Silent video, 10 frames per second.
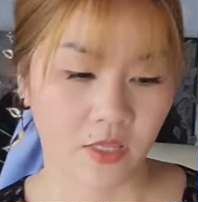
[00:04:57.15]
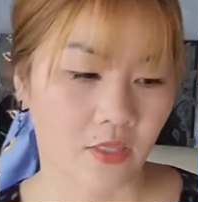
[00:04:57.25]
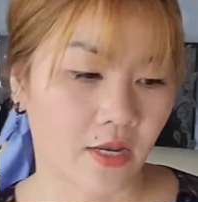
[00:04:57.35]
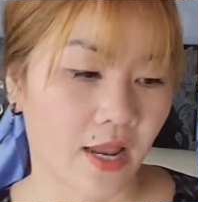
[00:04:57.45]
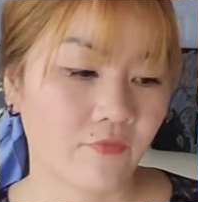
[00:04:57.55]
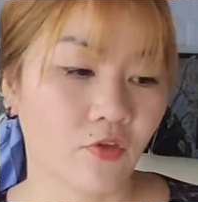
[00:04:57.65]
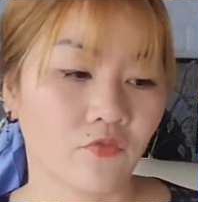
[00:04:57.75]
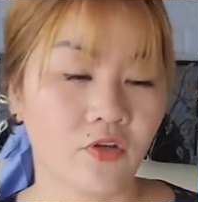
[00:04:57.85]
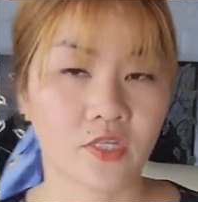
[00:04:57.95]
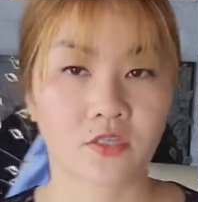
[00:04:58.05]
Then after I
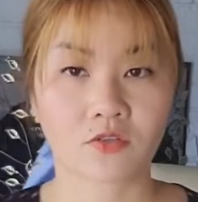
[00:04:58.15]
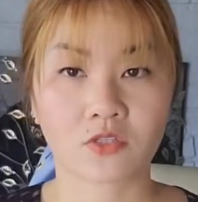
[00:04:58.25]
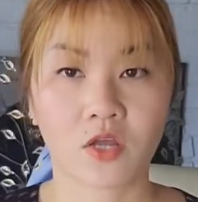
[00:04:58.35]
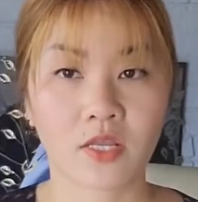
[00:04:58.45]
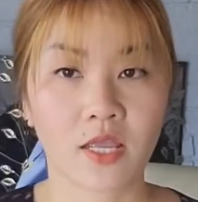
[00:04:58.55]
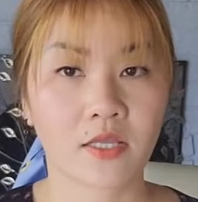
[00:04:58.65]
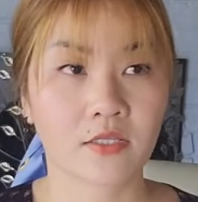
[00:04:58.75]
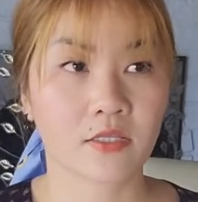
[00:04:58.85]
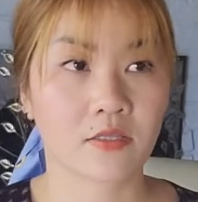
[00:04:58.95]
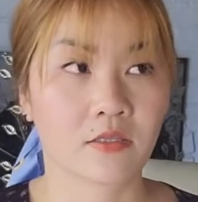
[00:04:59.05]
finished
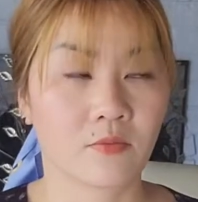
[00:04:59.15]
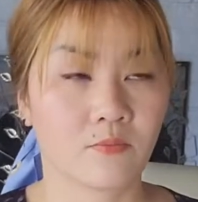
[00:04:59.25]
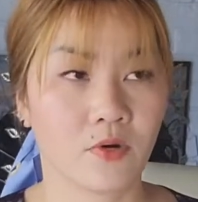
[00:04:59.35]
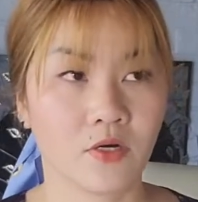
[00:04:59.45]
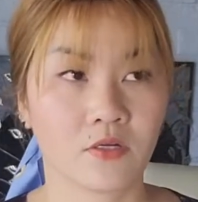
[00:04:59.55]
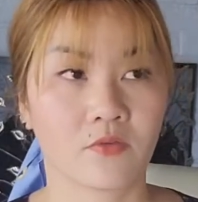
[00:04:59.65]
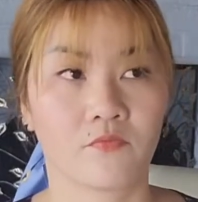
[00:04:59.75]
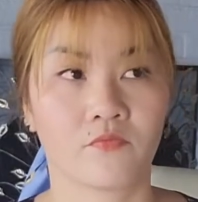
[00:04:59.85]
studying the book,